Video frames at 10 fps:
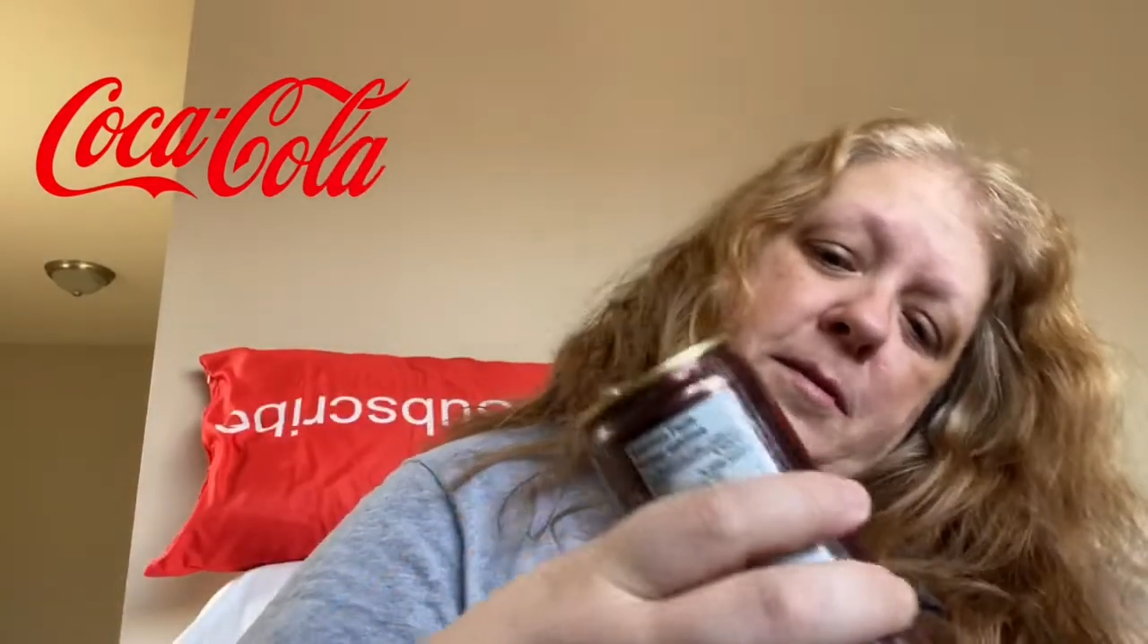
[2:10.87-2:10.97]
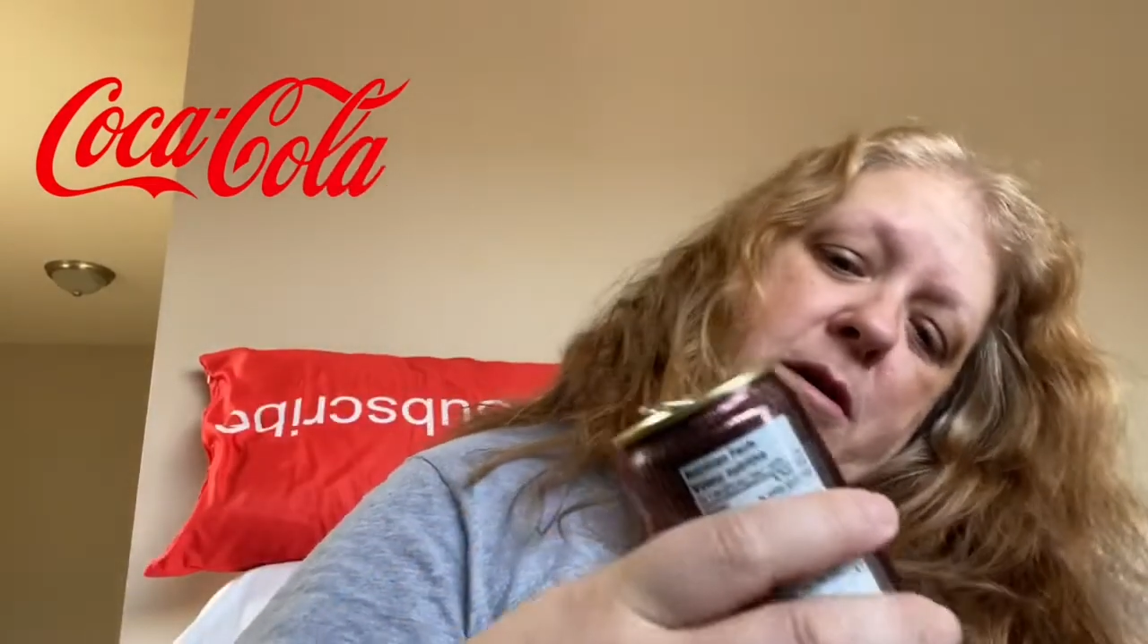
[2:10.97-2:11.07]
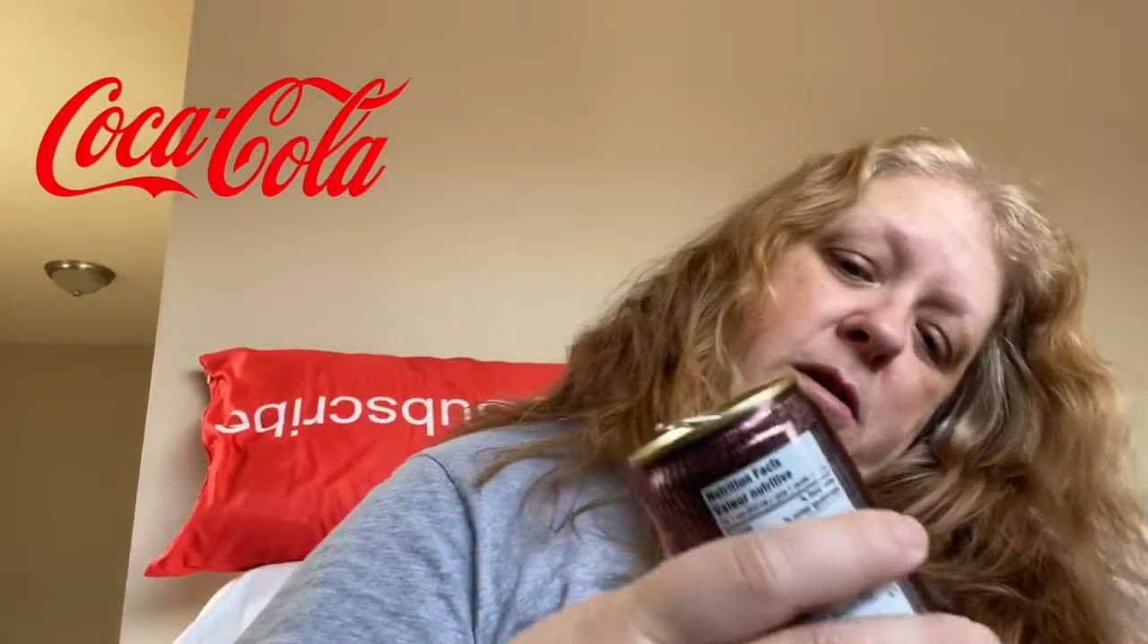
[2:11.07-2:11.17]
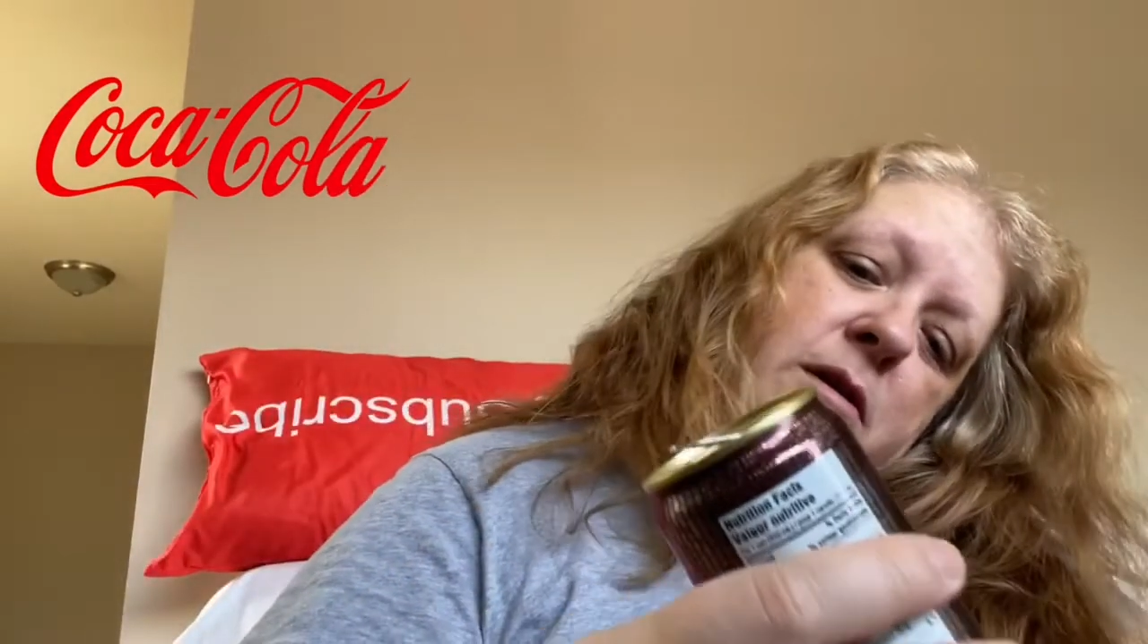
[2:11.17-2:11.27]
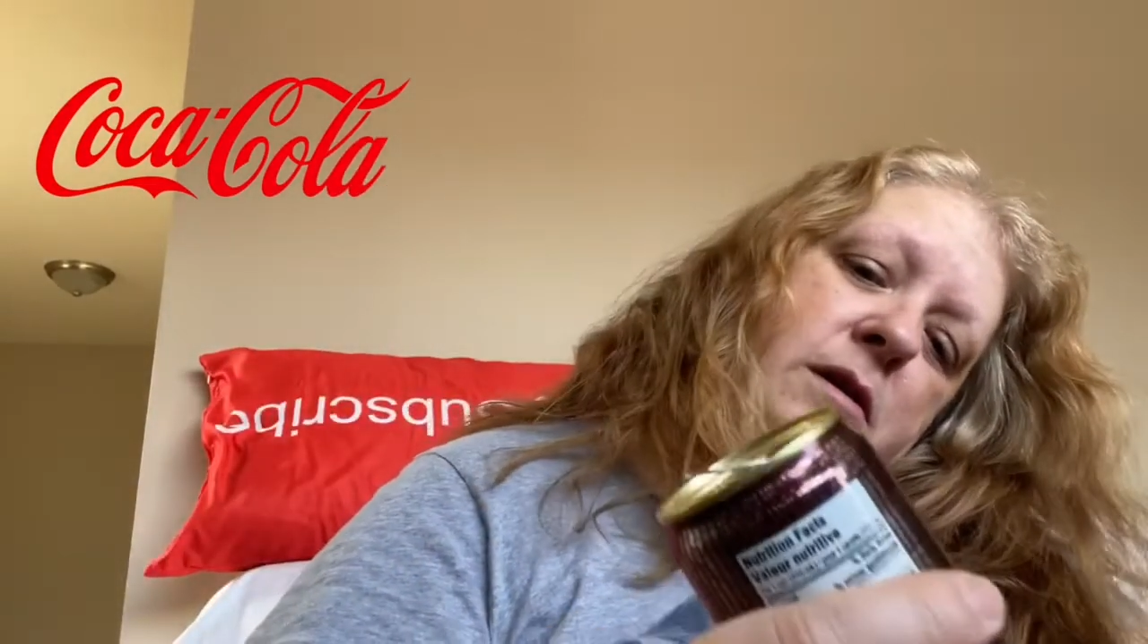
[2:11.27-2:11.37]

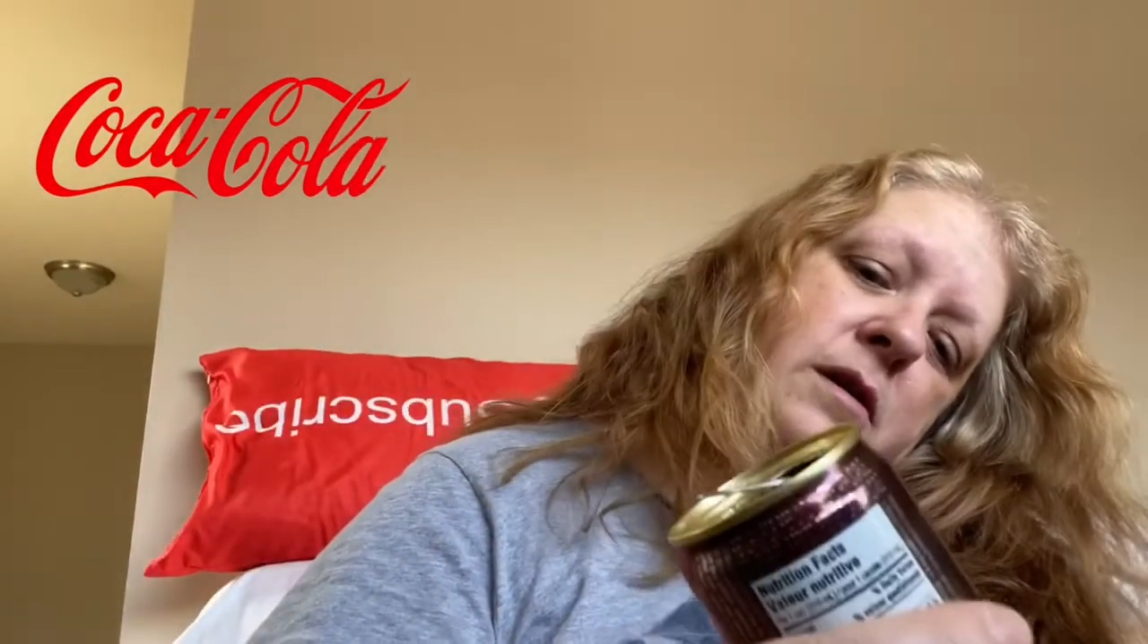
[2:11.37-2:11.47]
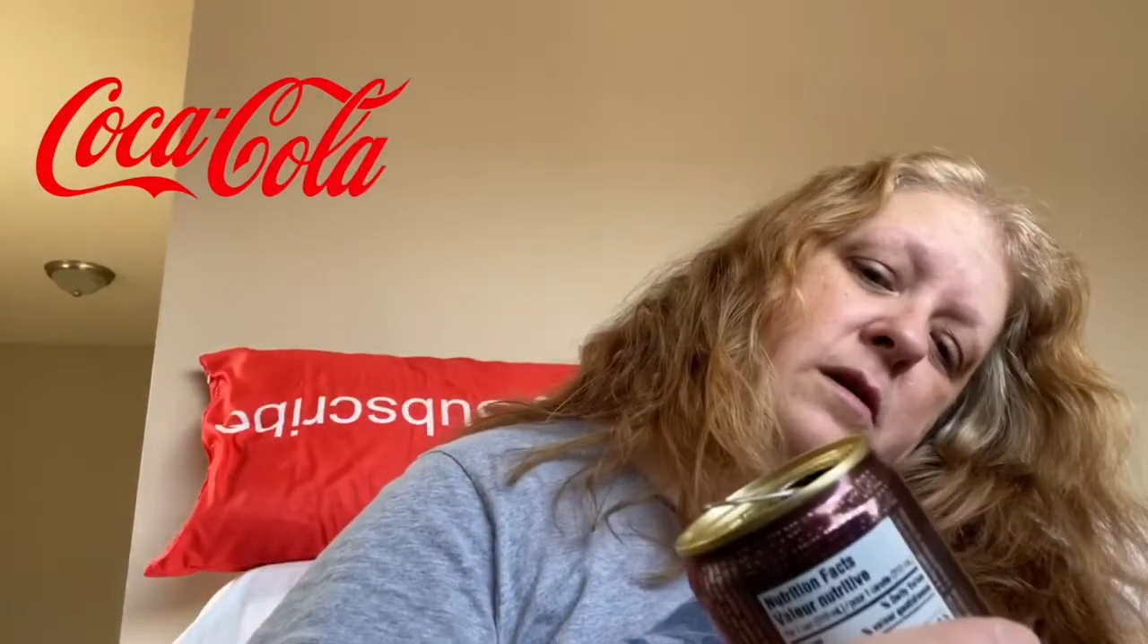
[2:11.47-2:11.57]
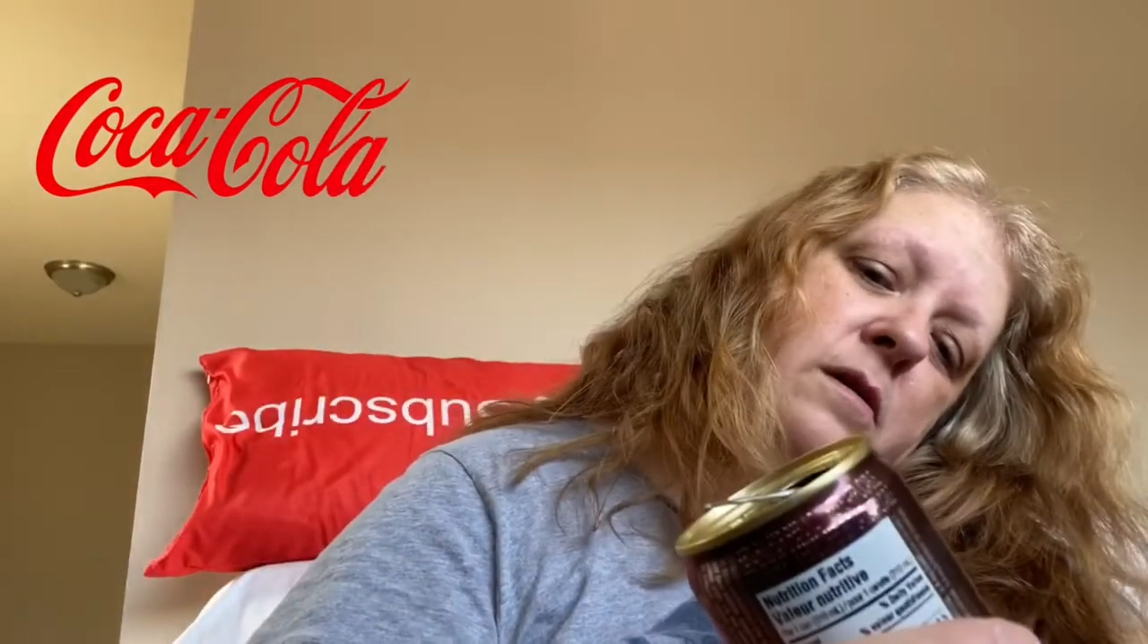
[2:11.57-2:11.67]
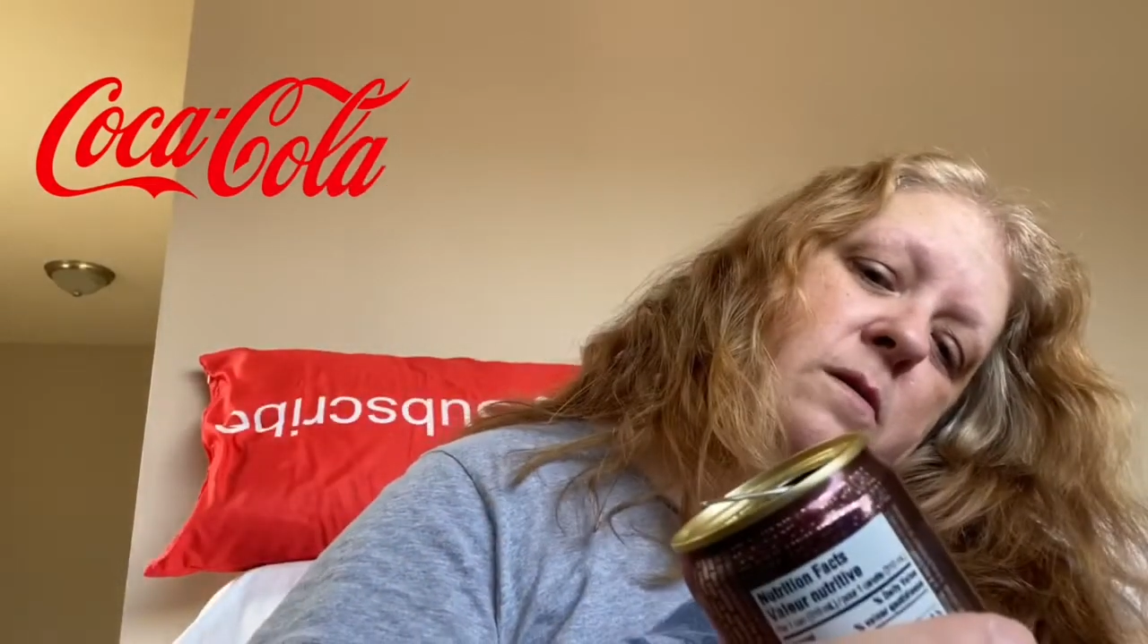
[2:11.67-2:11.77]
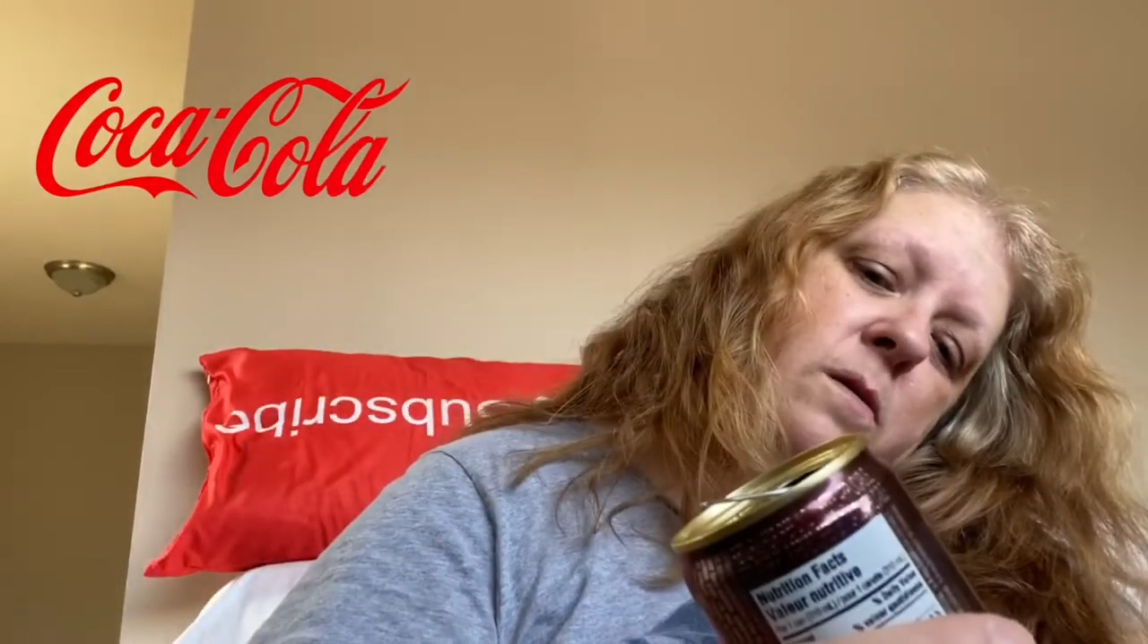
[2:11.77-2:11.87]
called
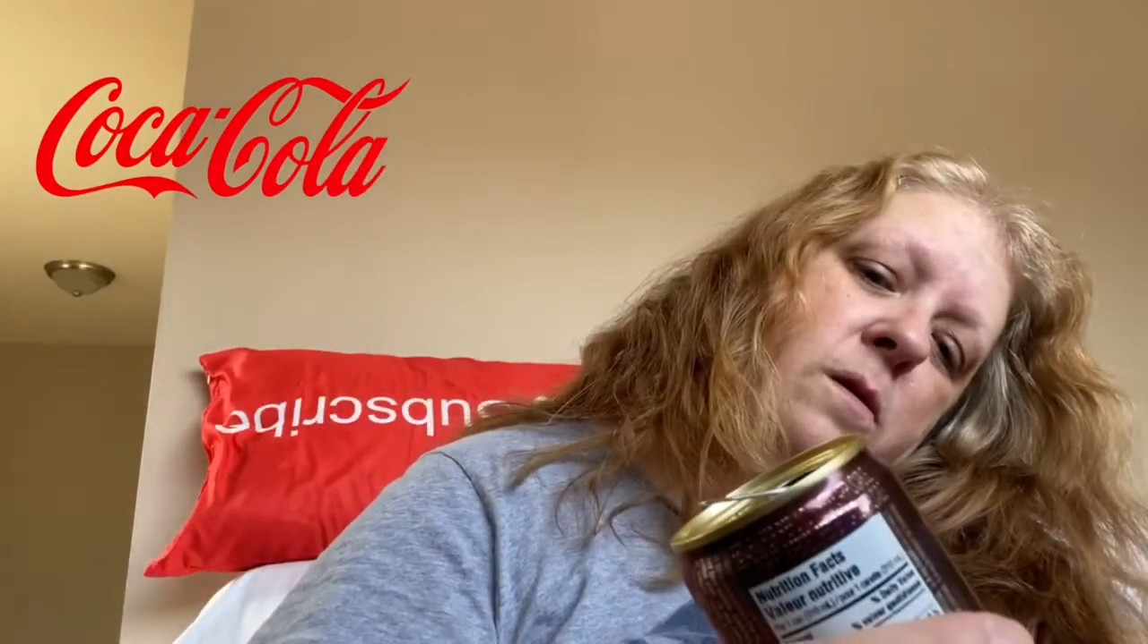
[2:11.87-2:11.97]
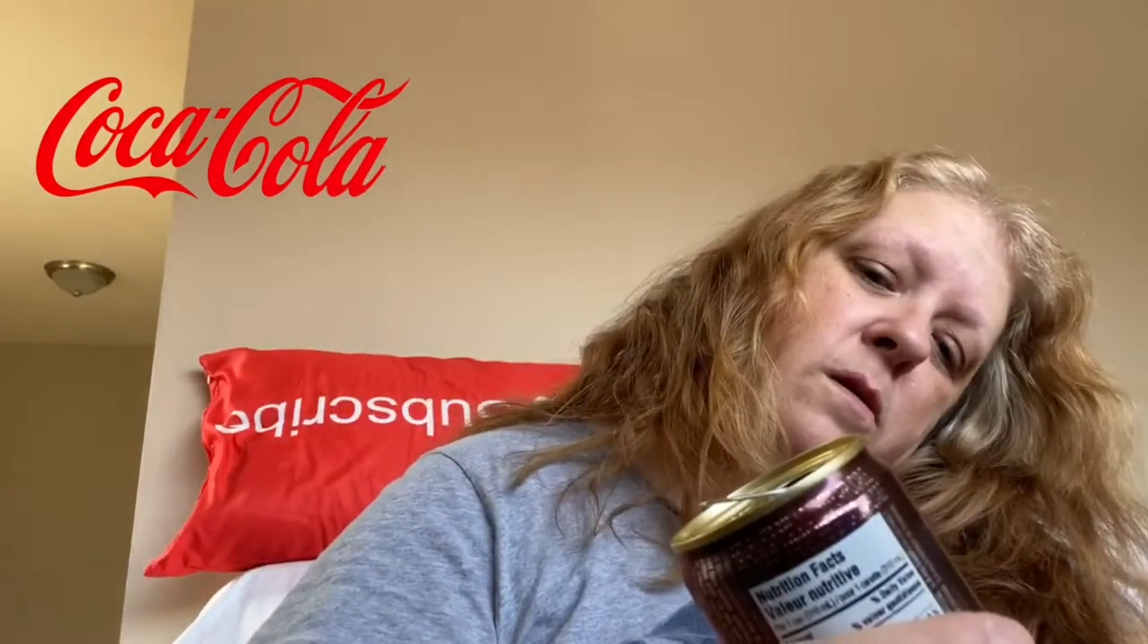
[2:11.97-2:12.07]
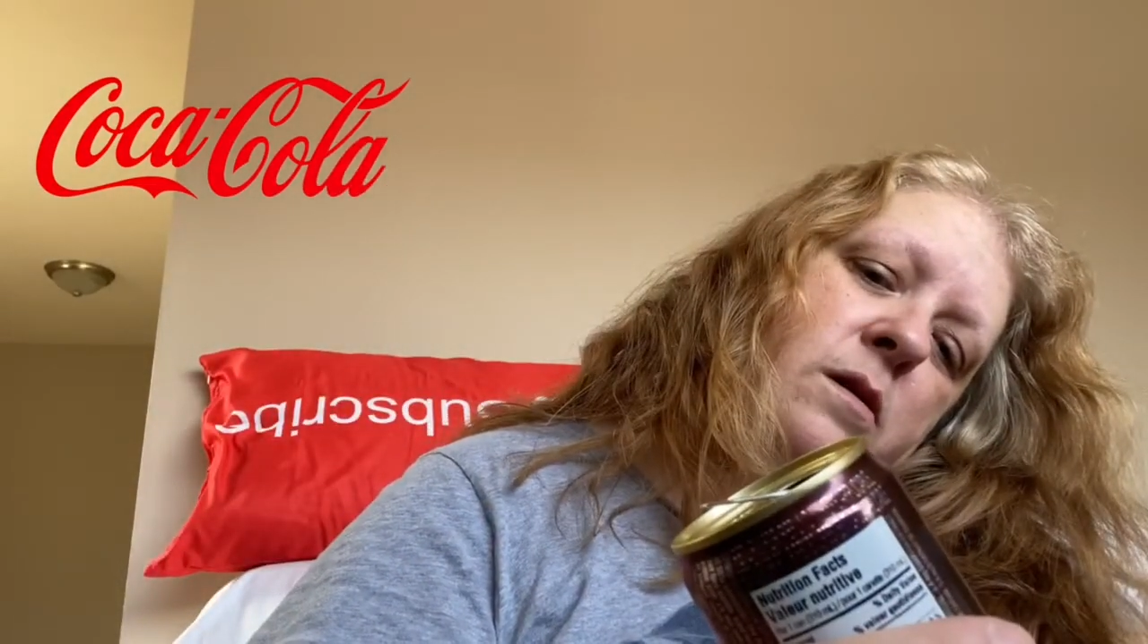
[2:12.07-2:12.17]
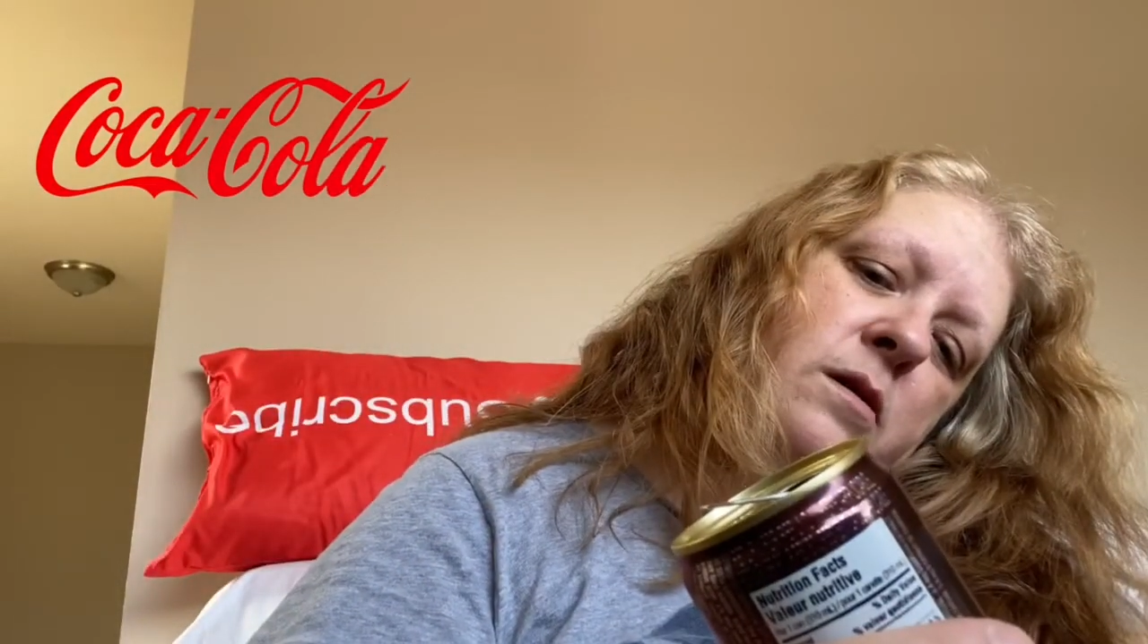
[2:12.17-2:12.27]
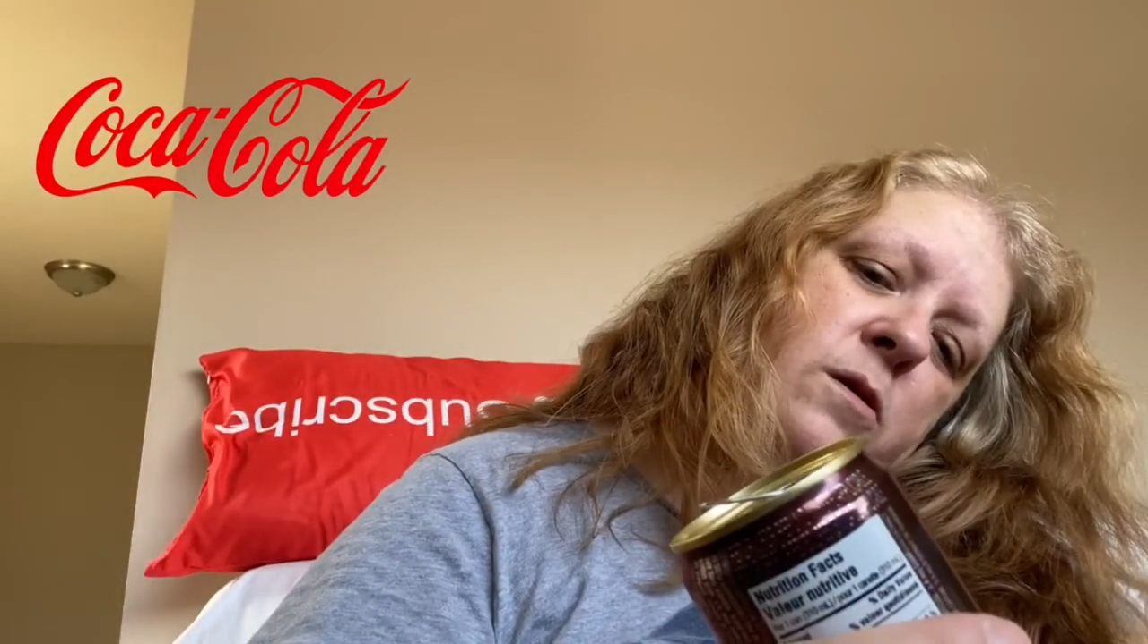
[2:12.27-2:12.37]
gore,